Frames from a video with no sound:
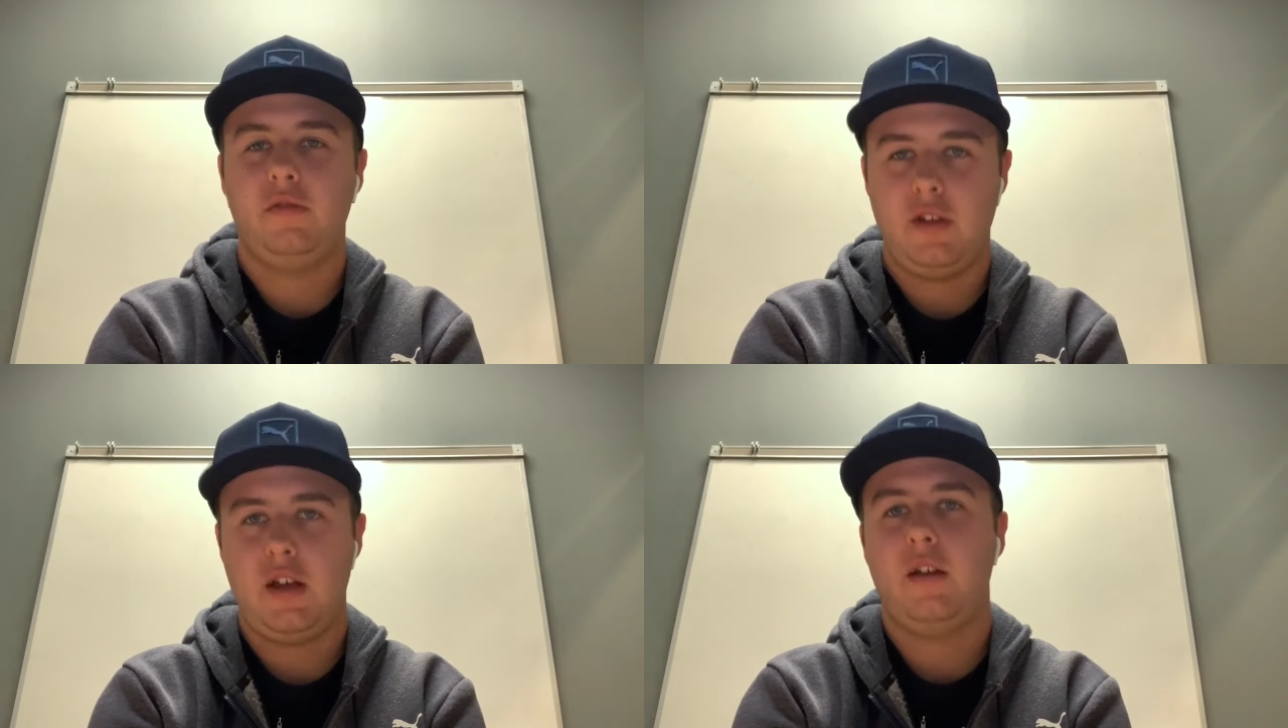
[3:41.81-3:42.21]

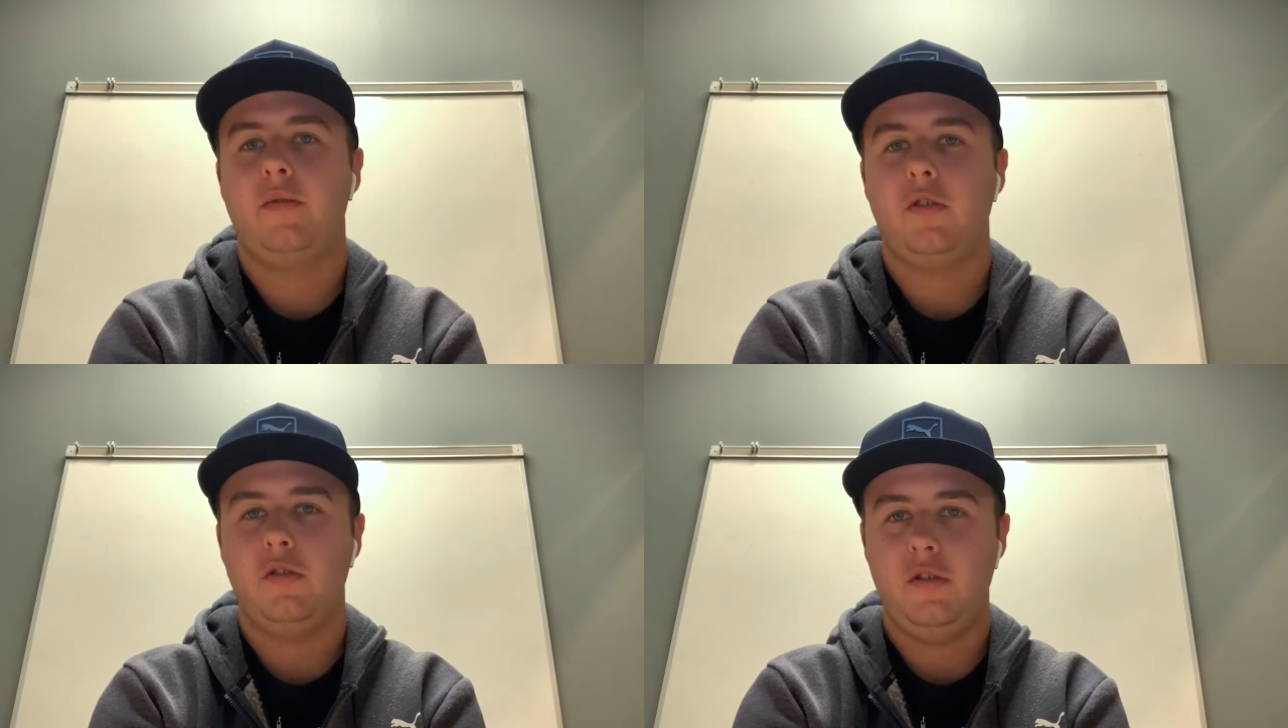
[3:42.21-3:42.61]
They
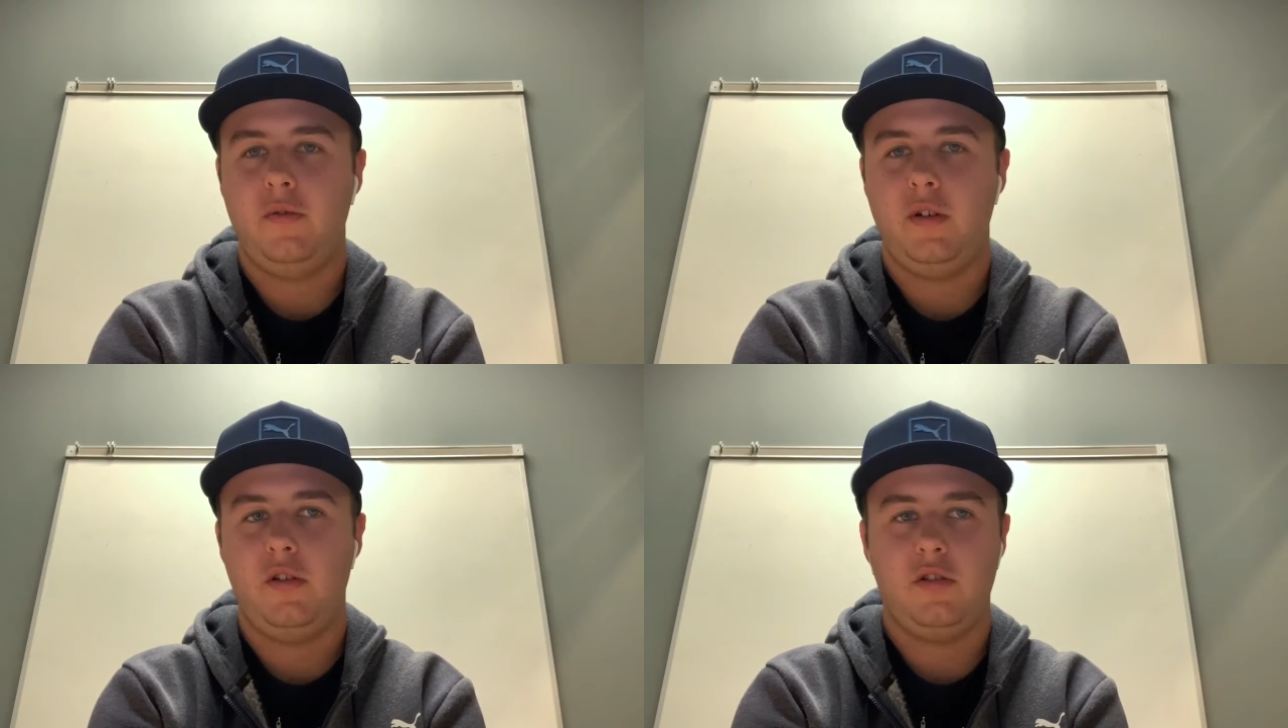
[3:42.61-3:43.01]
have good
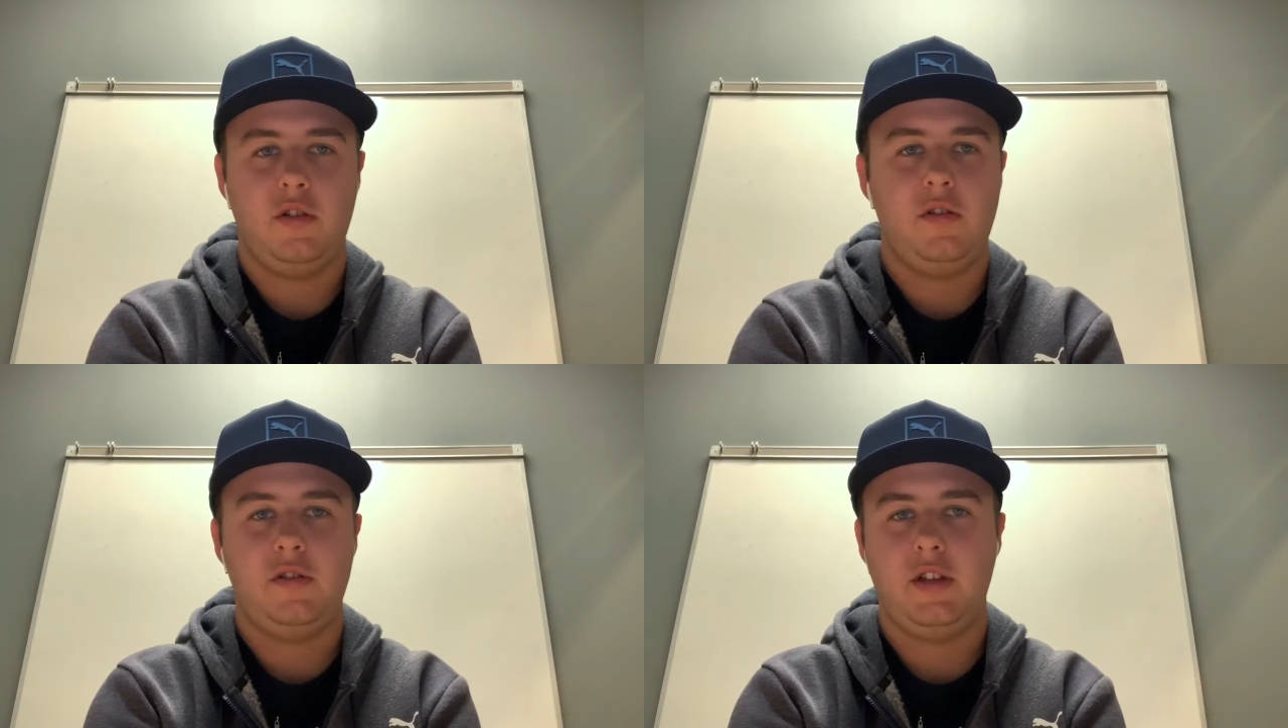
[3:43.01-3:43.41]
defenders on
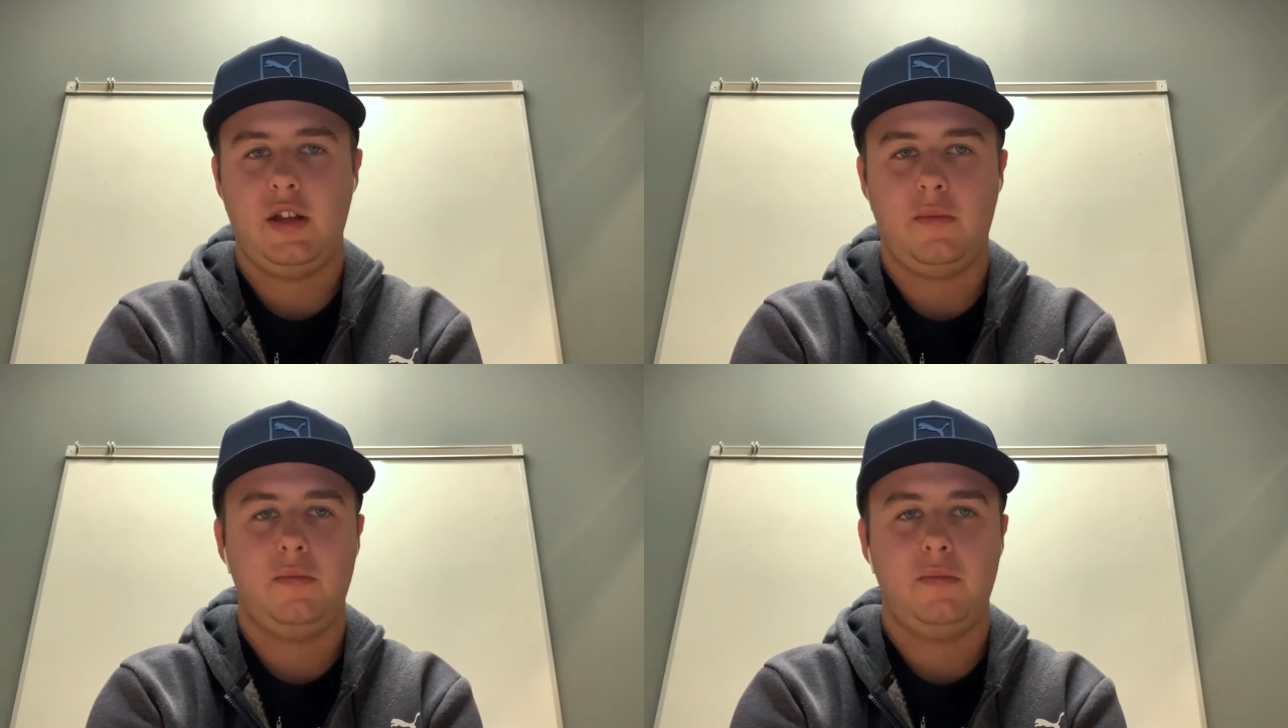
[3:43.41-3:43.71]
their team.